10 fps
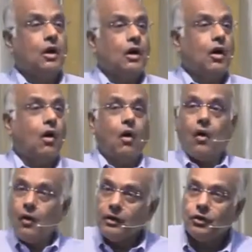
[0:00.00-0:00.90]

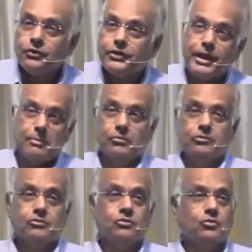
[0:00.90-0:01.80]
all of them
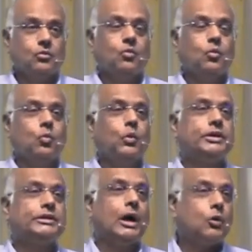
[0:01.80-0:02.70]
were
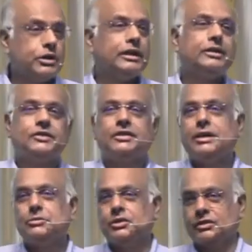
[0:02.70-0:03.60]
doubting
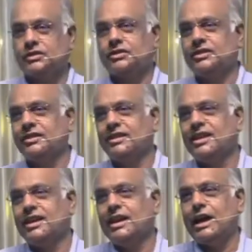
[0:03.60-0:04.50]
disciples.
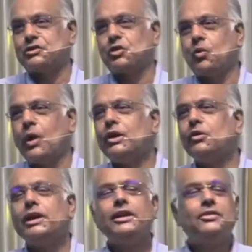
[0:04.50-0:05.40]
And so, why
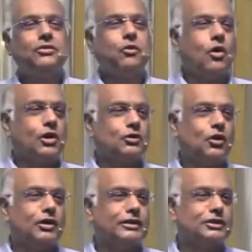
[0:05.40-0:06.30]
only focus
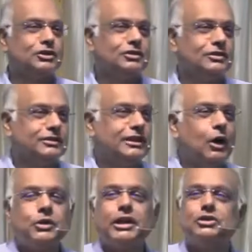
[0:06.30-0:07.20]
on
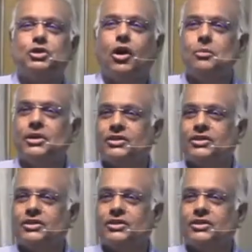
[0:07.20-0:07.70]
doubting Thomas,